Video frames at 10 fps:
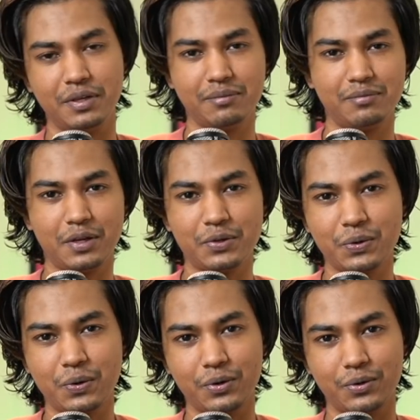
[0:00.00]
be that you
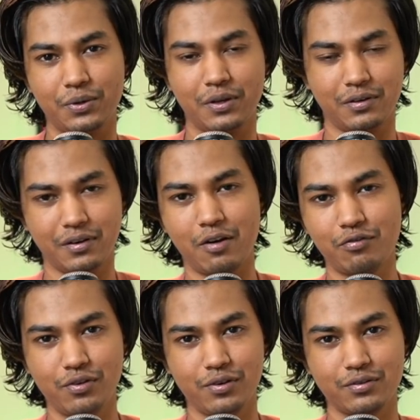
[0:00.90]
go to the
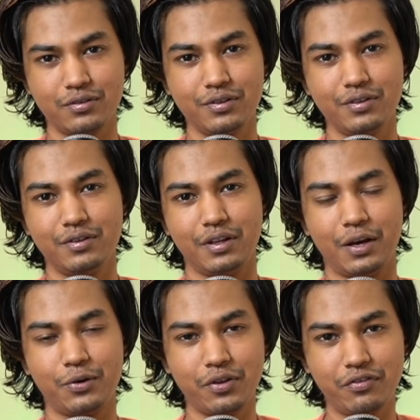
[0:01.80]
ground floor,
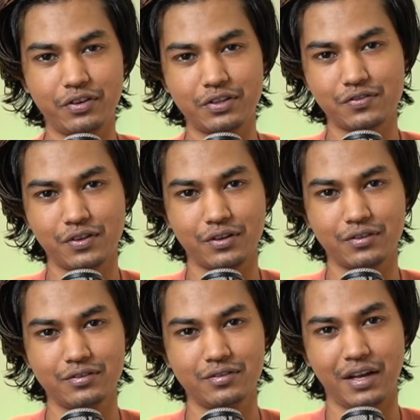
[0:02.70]
then to the first floor,
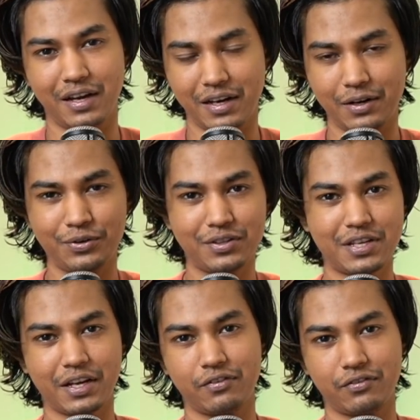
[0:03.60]
and then to the
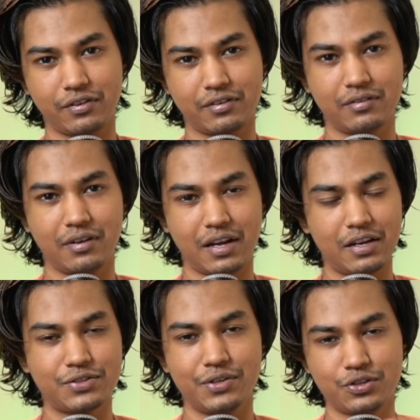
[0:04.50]
second floor.
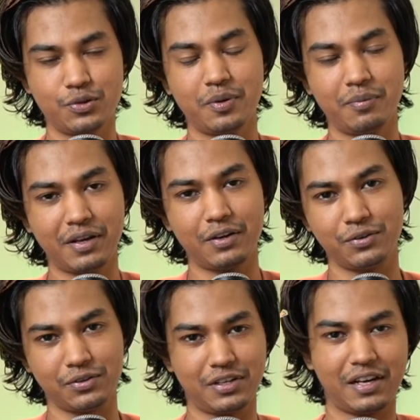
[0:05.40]
Unless you're Superman and
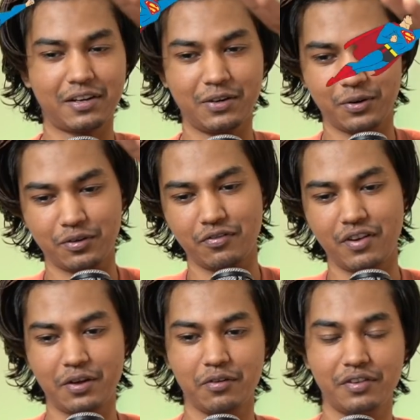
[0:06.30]
you're directly going to
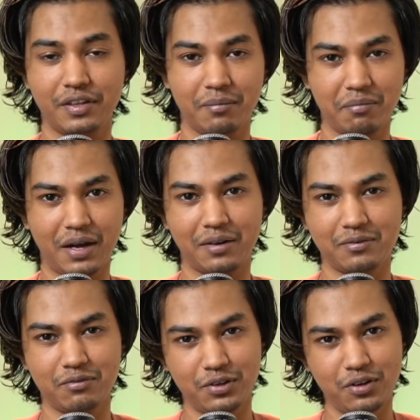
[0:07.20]
fly over there.
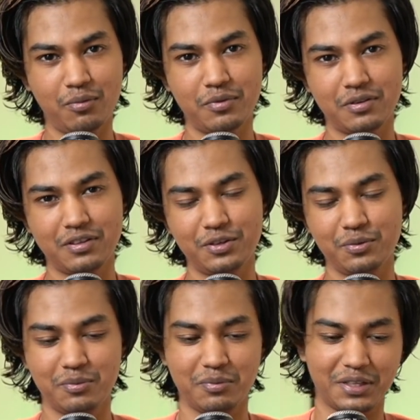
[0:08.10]
But for normal
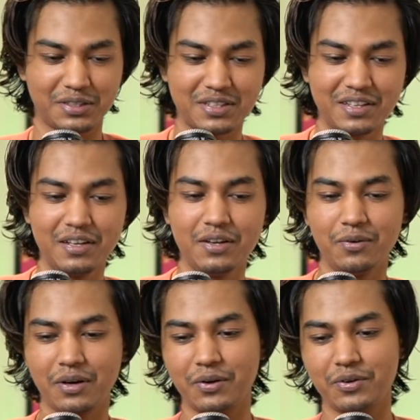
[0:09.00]
human beings
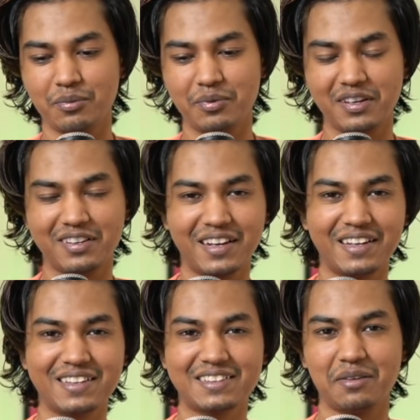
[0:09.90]
who are going to appear in
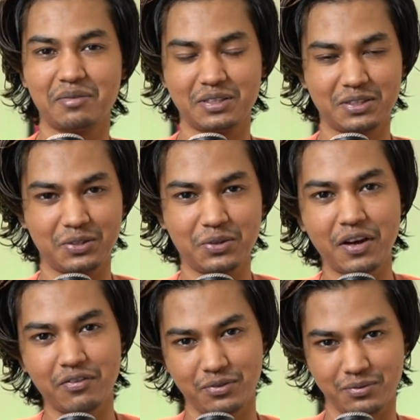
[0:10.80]
GATE examination, you
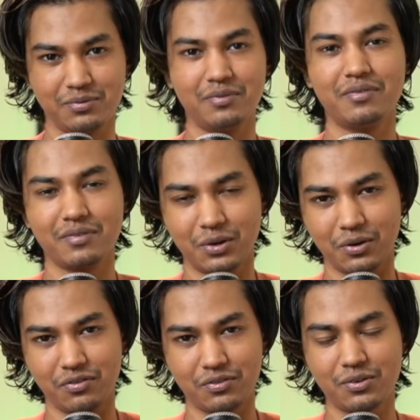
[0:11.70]
have to
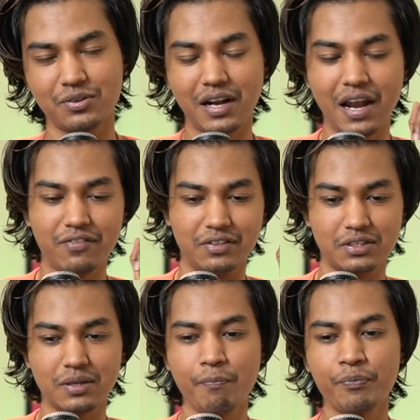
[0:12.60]
go through the levels.